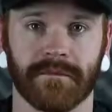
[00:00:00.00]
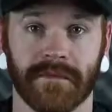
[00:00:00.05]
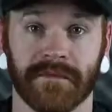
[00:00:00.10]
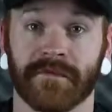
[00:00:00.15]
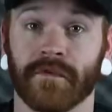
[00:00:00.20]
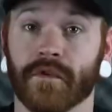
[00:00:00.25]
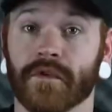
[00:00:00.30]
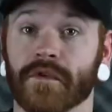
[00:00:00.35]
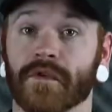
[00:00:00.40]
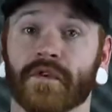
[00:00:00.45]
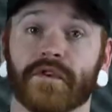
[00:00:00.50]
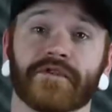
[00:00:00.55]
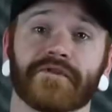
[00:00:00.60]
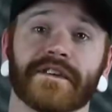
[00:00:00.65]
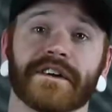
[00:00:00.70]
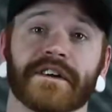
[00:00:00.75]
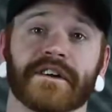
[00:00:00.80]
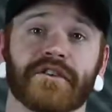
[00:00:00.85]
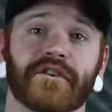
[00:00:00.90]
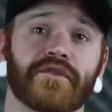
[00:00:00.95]
Before
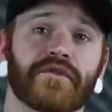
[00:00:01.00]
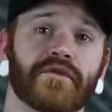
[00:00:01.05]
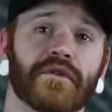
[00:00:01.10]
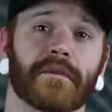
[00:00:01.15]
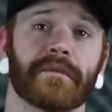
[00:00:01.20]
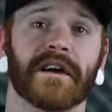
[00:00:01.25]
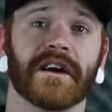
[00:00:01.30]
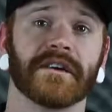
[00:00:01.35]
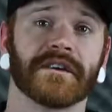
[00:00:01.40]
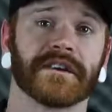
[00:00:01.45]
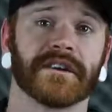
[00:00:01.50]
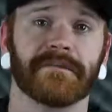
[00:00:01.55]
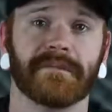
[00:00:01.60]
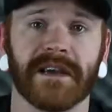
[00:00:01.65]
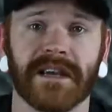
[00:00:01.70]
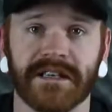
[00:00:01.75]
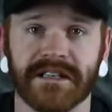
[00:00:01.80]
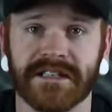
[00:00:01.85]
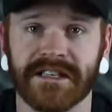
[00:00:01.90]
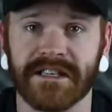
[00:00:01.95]
ordering a new
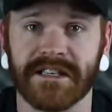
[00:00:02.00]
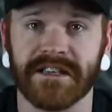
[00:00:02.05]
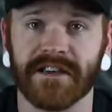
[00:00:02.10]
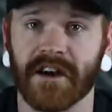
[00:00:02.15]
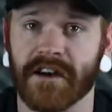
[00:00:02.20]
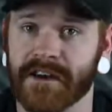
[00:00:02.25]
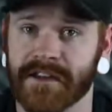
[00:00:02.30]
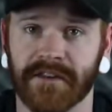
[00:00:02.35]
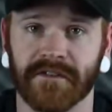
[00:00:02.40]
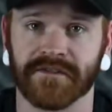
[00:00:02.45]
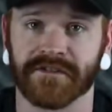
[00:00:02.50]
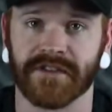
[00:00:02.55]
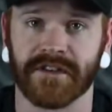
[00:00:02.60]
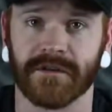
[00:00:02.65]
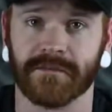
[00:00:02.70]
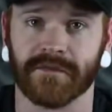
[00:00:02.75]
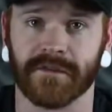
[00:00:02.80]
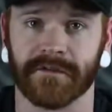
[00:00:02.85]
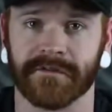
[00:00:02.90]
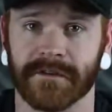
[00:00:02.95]
American-made DD Audio
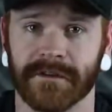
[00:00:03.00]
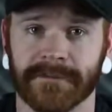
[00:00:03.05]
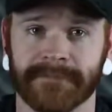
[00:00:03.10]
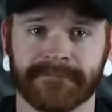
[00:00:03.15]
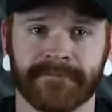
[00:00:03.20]
subwoofer,